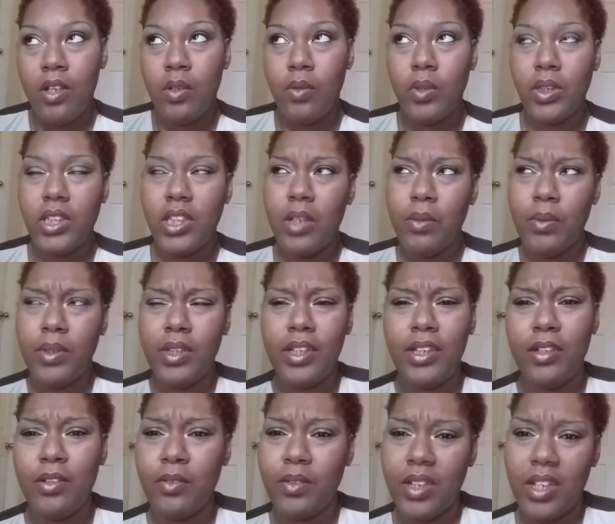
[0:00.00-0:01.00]
which I really
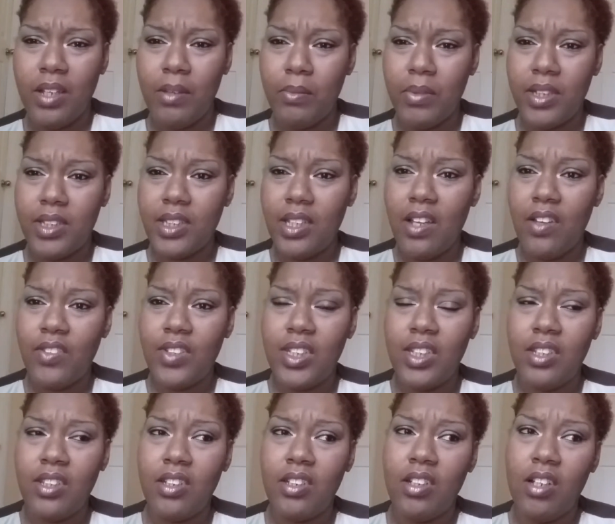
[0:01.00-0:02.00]
don't get because I've
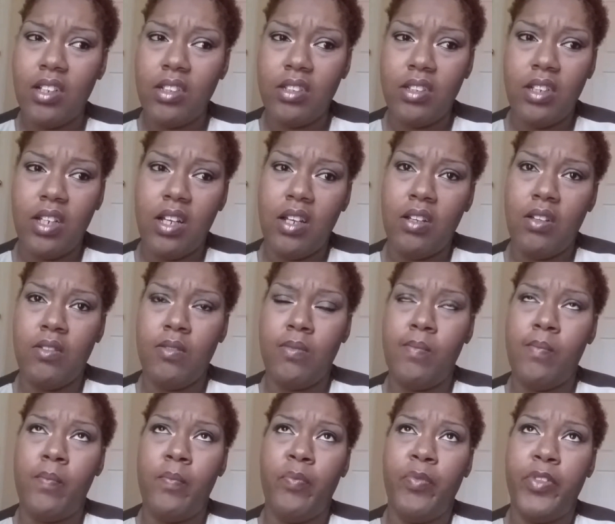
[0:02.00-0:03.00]
seen the doctor now
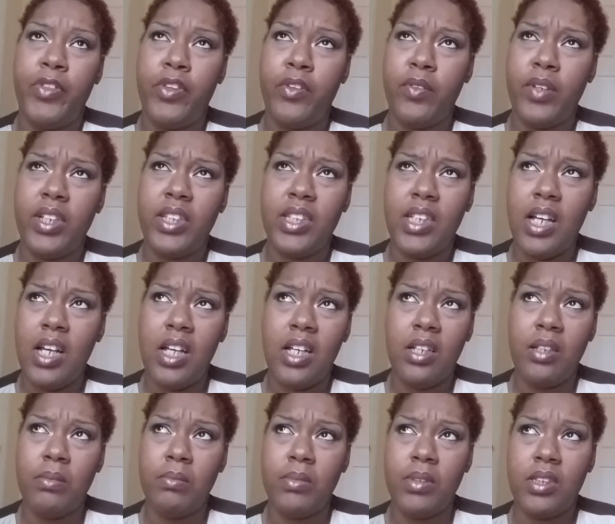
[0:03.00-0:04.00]
3
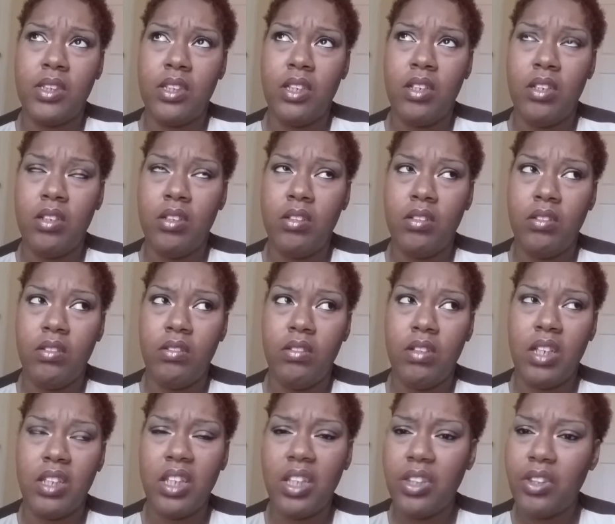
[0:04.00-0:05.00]
times.
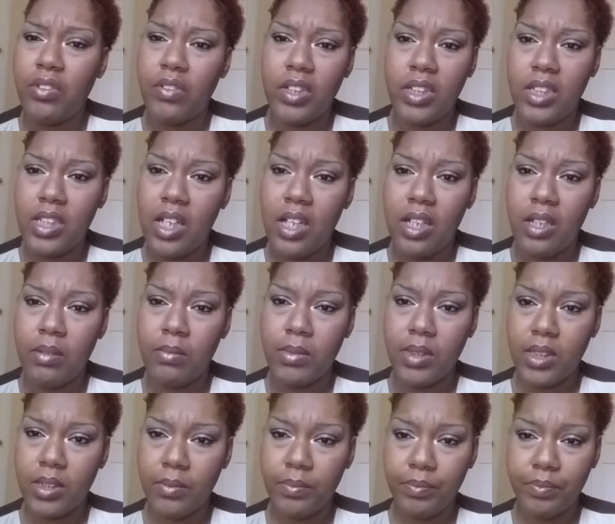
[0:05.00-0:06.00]
I think 3
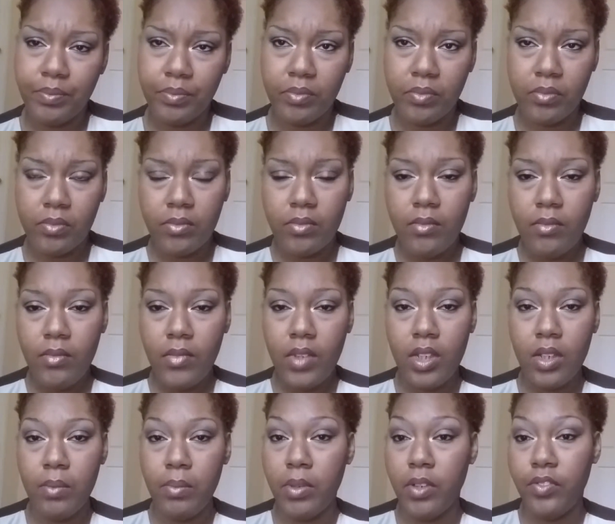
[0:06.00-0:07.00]
times.
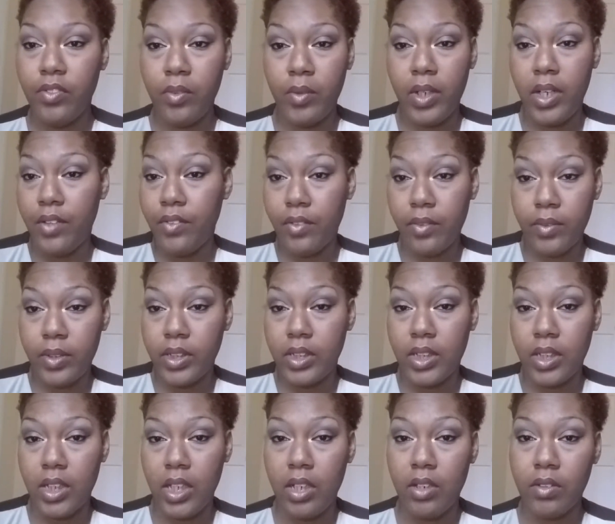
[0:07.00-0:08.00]
But for whatever
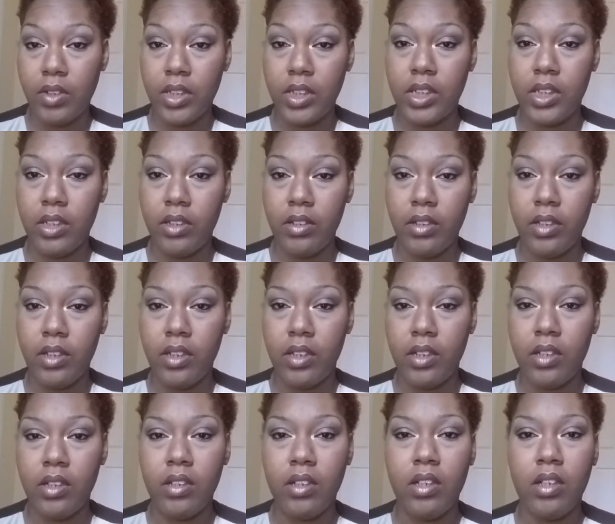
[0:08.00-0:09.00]
reason, they don't consider it
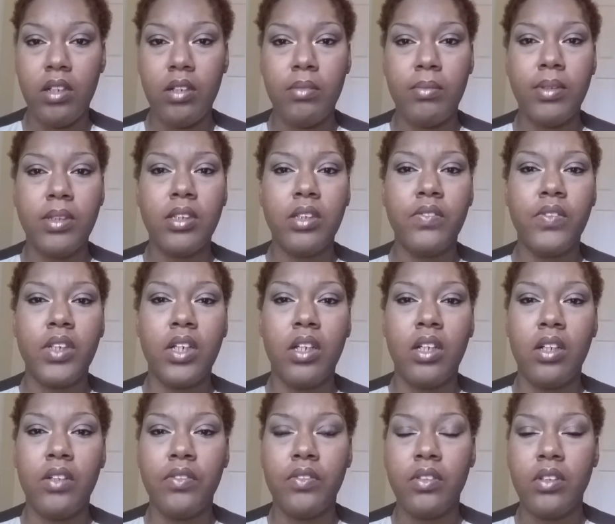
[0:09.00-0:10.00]
my TV
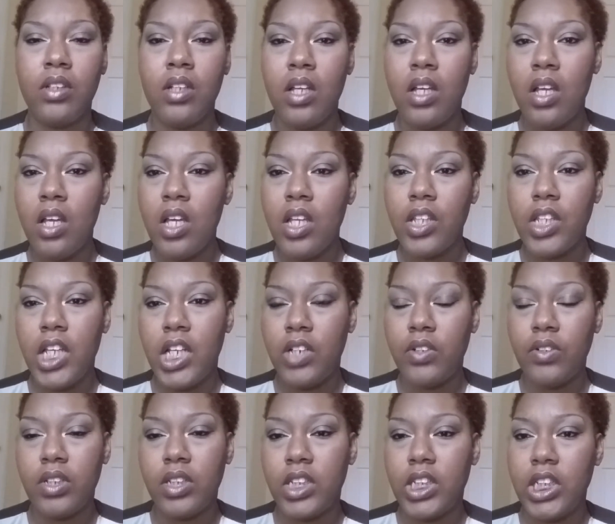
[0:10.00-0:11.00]
off. They
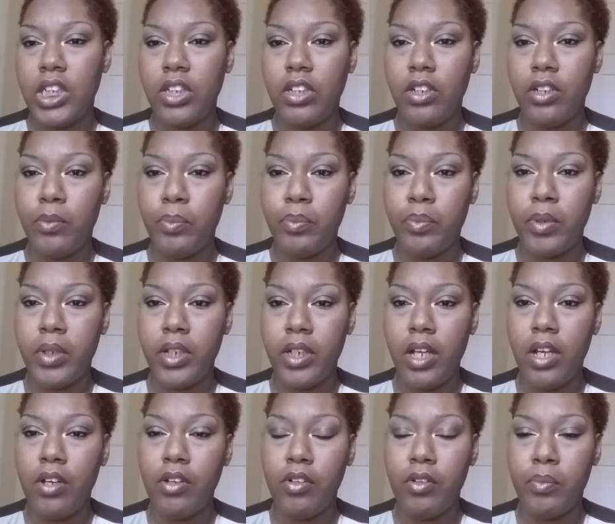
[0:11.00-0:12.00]
don't consider it a
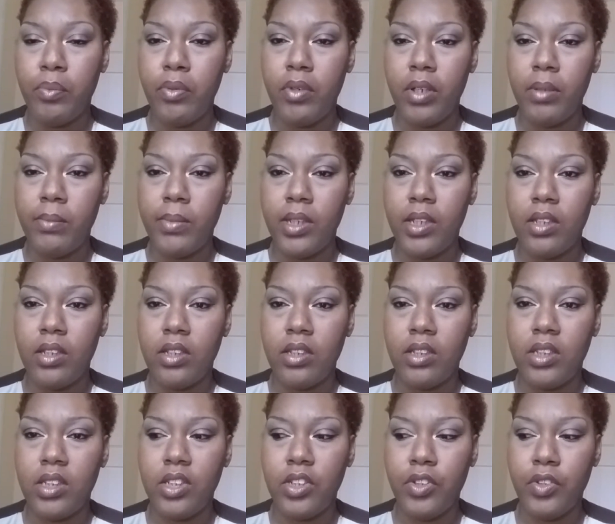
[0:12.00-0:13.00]
prenatal appointment
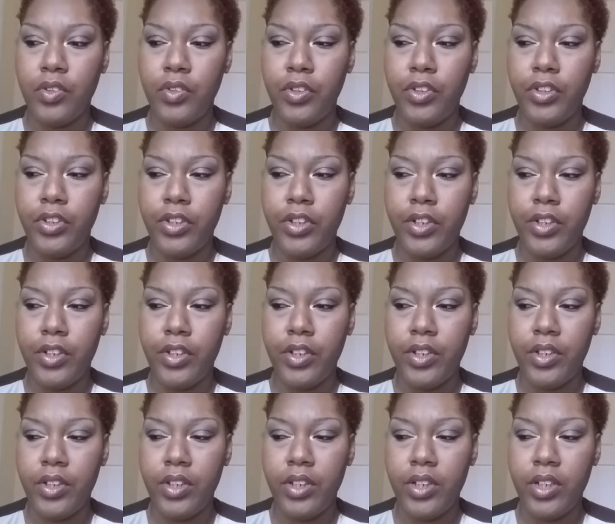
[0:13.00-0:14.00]
until
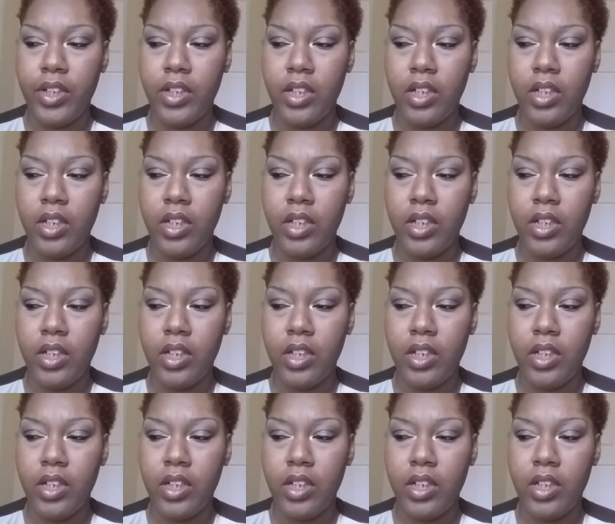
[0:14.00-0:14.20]
you're